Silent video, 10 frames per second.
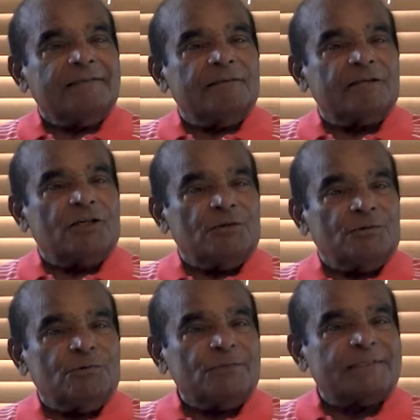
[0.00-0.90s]
the
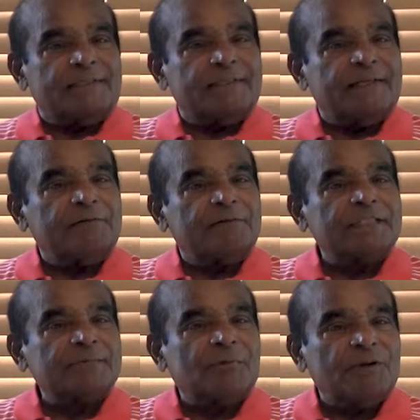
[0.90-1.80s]
cues and then
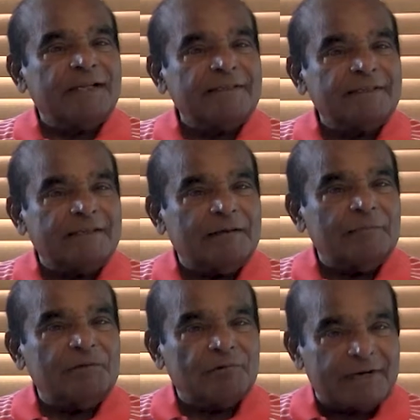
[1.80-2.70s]
responding to
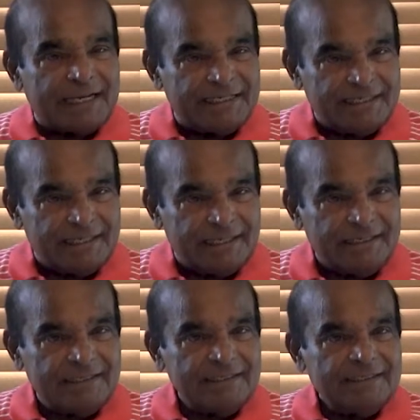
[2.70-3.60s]
them in
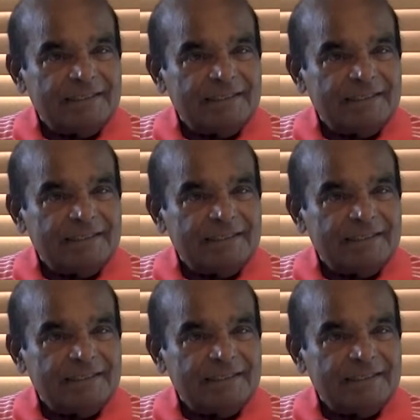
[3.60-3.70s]
writing